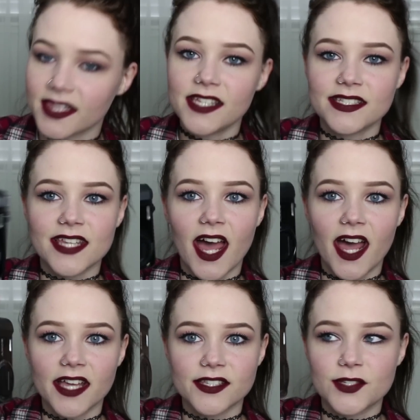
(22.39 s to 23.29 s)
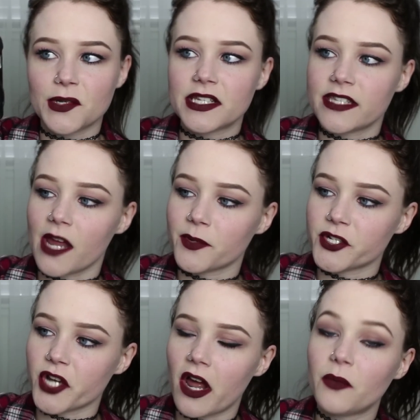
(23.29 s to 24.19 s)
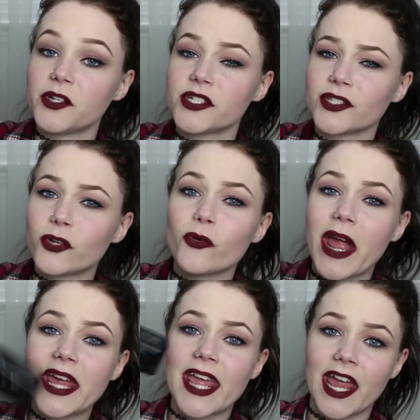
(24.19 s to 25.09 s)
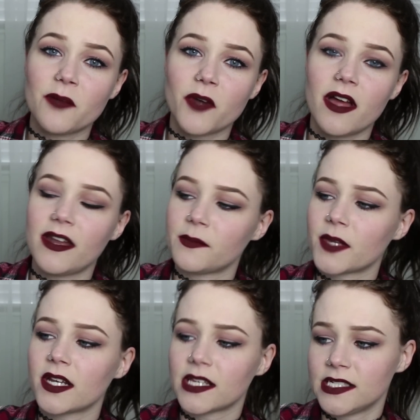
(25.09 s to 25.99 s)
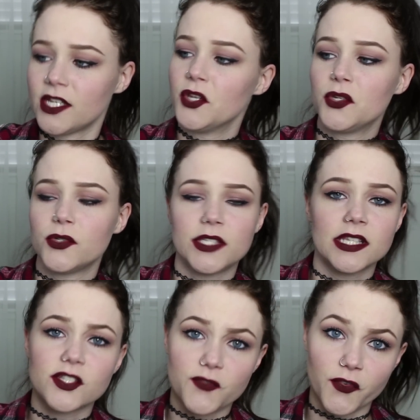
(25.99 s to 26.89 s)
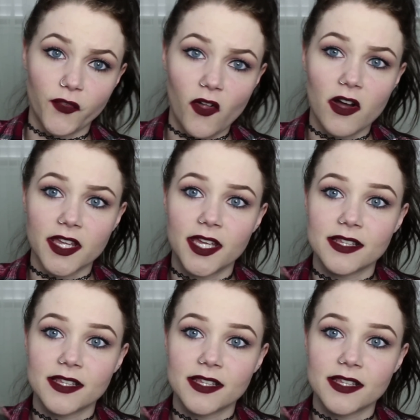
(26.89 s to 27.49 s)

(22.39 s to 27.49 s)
this guy, the Sony Cybershot, which is a great camera, and I'm gonna continue using this for vlogging.